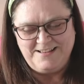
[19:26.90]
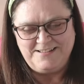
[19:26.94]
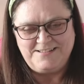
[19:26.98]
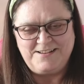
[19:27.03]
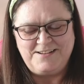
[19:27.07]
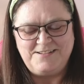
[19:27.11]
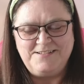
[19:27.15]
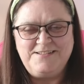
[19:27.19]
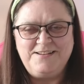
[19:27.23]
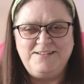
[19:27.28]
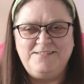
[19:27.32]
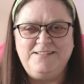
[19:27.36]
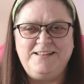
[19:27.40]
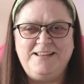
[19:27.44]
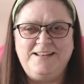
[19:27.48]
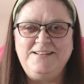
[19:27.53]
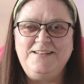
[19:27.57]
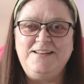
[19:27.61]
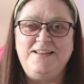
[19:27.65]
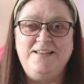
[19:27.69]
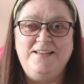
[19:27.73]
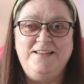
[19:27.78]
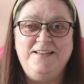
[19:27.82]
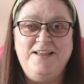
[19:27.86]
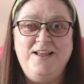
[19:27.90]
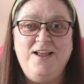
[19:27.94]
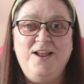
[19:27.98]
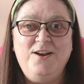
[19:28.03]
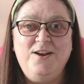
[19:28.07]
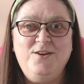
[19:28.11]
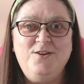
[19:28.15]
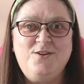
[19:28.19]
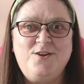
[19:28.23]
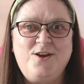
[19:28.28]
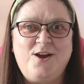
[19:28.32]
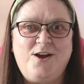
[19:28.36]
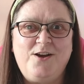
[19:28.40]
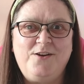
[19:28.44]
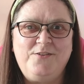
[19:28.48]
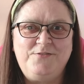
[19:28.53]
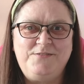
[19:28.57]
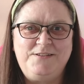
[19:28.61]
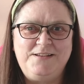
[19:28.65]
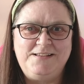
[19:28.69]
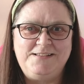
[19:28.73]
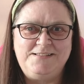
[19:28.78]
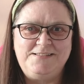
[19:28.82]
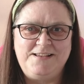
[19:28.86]
So until then, look
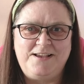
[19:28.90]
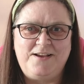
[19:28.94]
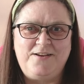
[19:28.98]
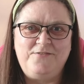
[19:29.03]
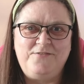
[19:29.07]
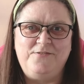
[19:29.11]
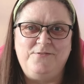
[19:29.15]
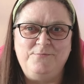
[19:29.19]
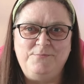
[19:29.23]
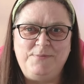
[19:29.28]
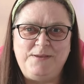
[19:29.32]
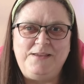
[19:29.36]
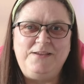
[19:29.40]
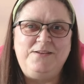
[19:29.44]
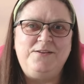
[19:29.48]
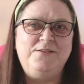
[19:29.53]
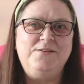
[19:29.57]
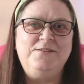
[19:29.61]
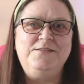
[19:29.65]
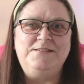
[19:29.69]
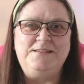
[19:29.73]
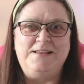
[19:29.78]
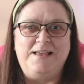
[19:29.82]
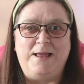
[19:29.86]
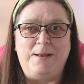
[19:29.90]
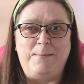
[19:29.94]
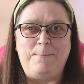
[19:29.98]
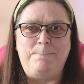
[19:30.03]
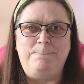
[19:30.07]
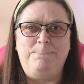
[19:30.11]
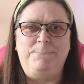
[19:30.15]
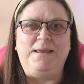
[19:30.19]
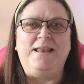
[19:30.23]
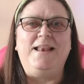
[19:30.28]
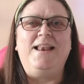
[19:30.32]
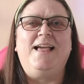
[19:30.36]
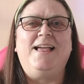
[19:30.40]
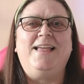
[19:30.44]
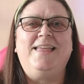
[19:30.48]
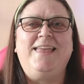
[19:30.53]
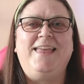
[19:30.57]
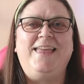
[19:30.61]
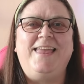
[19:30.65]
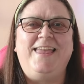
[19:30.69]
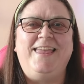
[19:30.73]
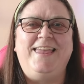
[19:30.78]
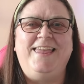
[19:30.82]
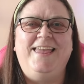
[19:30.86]
after yourself and be good and be
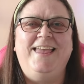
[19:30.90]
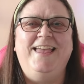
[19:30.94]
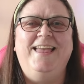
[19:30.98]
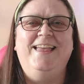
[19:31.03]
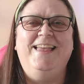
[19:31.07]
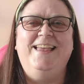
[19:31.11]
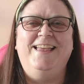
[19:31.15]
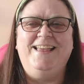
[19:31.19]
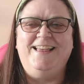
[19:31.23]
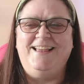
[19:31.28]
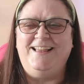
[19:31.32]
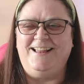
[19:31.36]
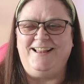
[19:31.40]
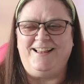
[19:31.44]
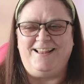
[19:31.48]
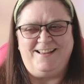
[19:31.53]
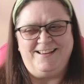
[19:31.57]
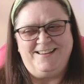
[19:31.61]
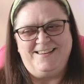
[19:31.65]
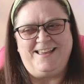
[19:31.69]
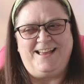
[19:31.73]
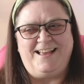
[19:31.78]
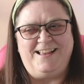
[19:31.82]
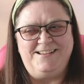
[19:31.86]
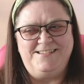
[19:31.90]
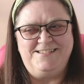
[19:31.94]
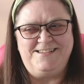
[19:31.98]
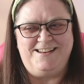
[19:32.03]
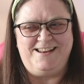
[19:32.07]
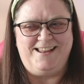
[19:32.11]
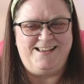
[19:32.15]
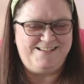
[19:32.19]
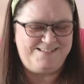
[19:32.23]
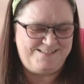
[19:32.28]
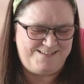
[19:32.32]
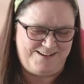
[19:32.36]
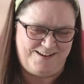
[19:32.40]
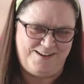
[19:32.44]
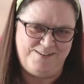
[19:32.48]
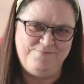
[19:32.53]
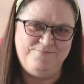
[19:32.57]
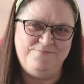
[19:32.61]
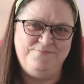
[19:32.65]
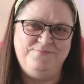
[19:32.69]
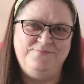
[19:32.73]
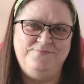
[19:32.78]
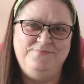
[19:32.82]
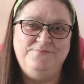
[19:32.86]
lucky. I'll catch you next
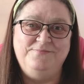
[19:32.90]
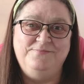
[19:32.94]
time.